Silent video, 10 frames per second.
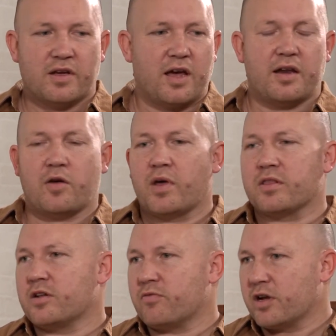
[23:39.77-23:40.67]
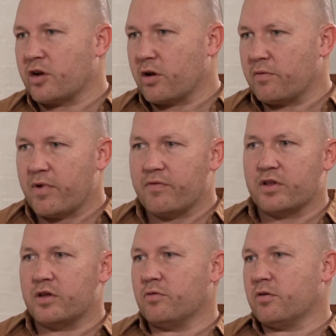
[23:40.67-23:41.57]
I don't know, monthly reoccurring
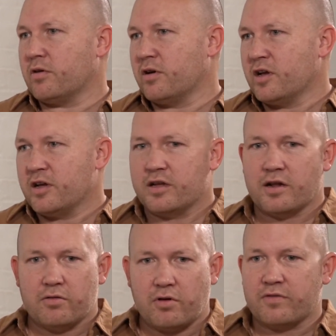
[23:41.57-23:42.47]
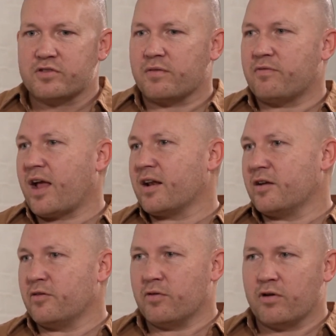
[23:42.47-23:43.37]
revenue or lifetime
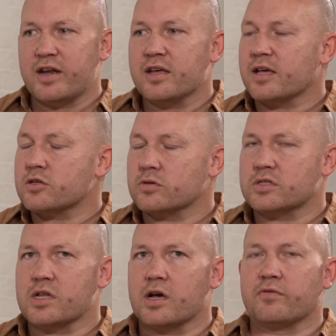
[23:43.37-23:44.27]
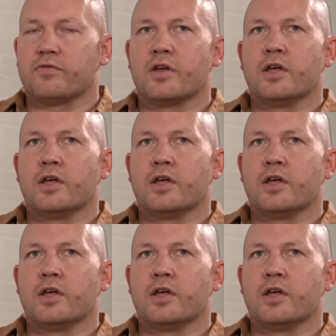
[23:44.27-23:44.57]
value or any of that sort of stuff.